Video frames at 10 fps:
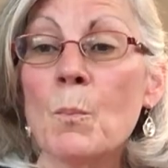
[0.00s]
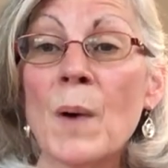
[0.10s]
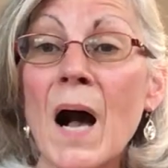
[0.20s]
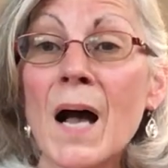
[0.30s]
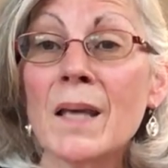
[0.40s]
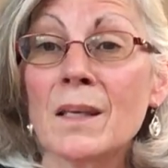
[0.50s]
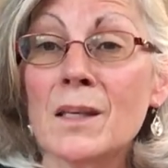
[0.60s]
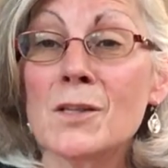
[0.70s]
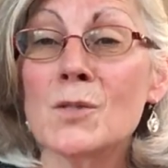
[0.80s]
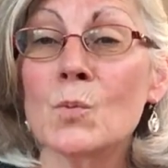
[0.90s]
By
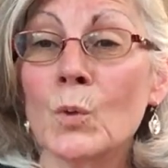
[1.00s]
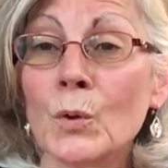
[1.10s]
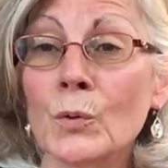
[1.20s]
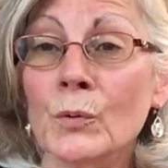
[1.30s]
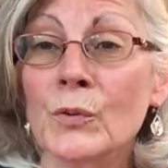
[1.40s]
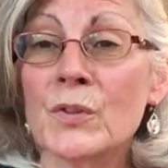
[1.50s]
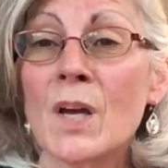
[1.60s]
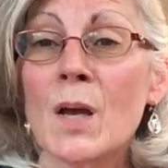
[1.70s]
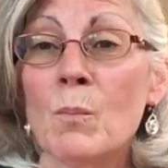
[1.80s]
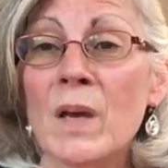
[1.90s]
his wounds
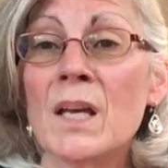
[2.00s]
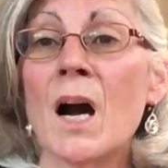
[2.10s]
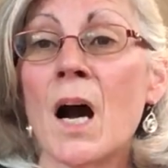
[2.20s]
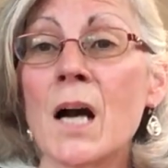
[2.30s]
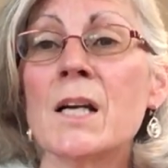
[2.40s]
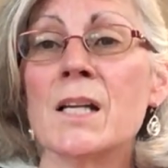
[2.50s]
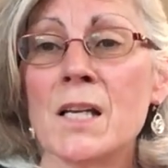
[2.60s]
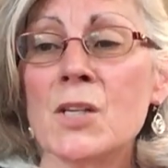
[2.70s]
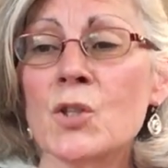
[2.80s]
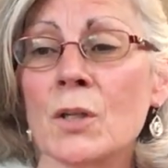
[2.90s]
may our
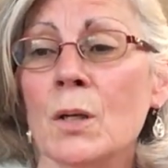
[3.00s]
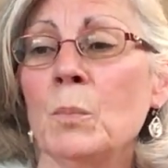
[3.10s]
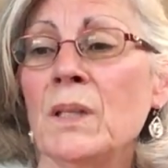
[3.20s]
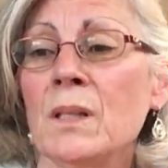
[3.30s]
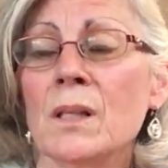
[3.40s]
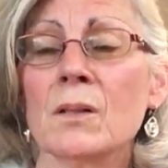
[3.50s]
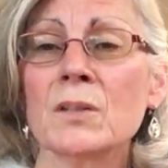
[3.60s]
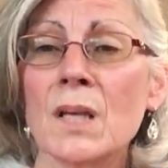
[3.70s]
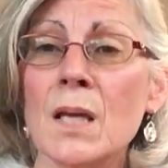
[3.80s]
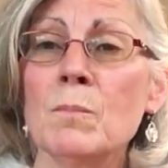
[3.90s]
nation be
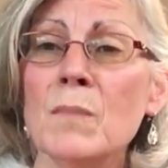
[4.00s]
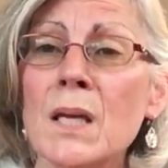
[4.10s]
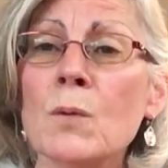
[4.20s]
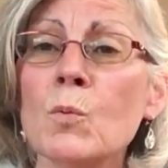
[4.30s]
healed, and may